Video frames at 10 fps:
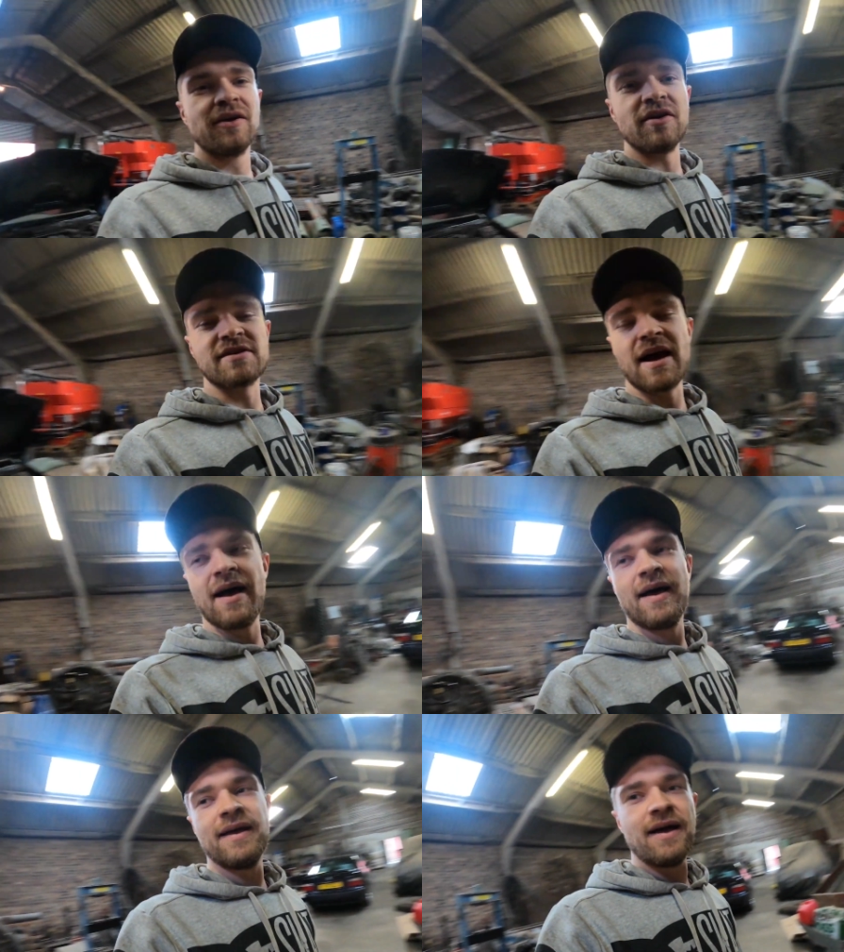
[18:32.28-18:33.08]
because
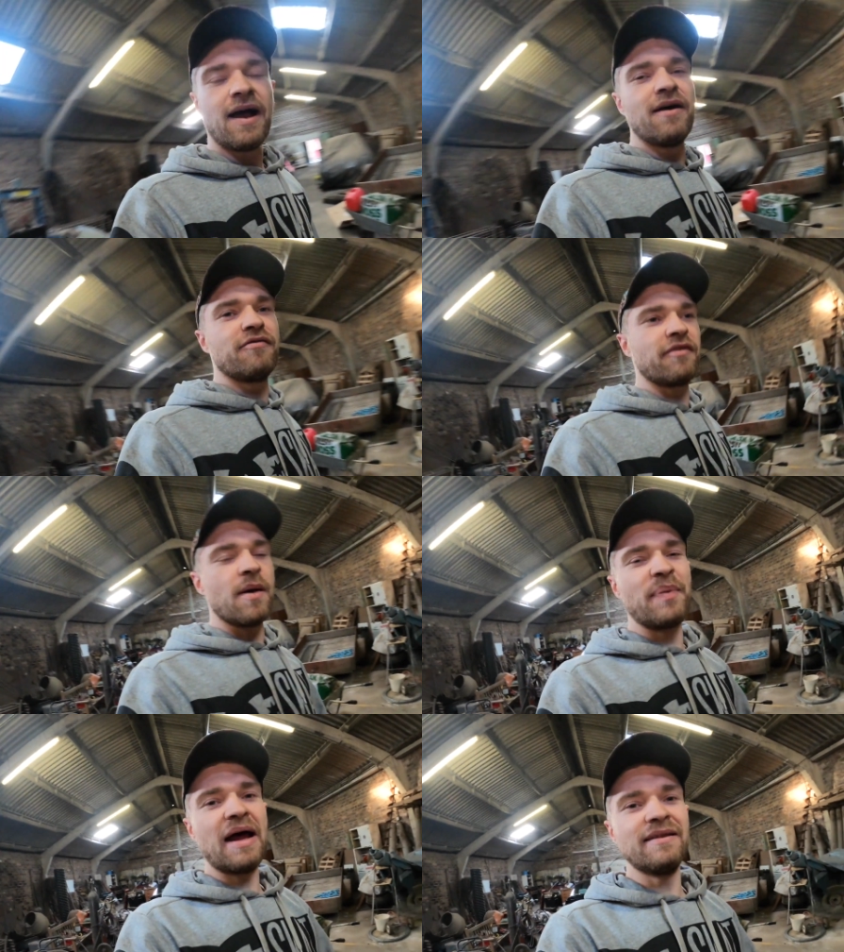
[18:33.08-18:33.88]
I have
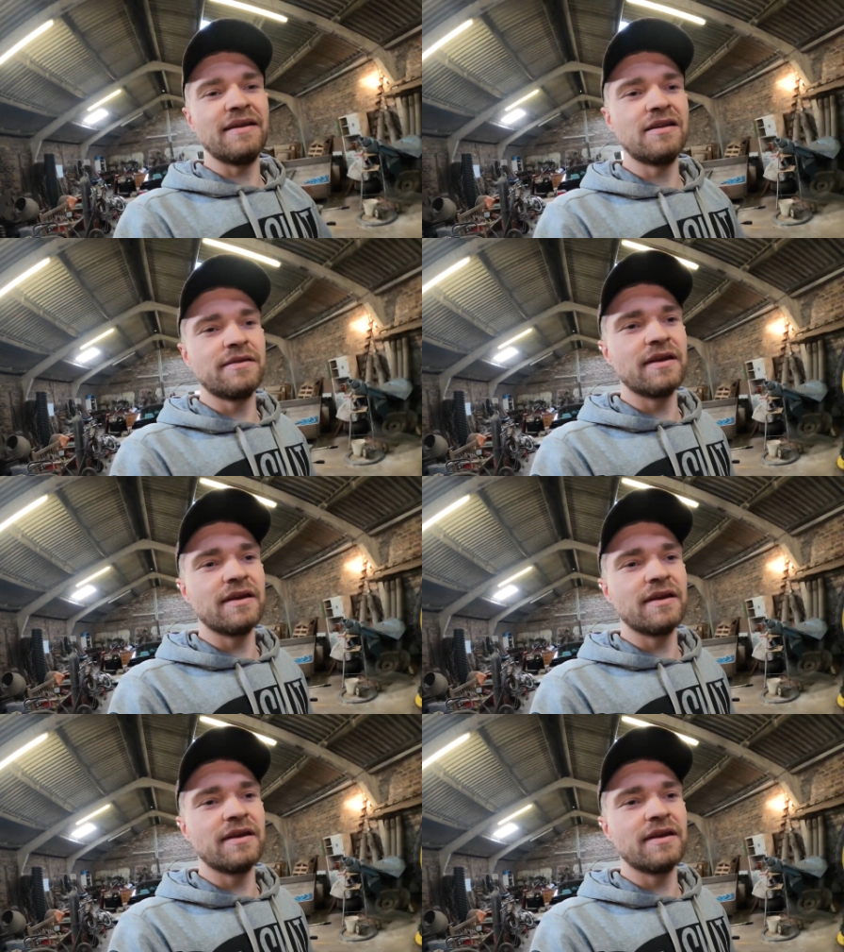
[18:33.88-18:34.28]
abandoned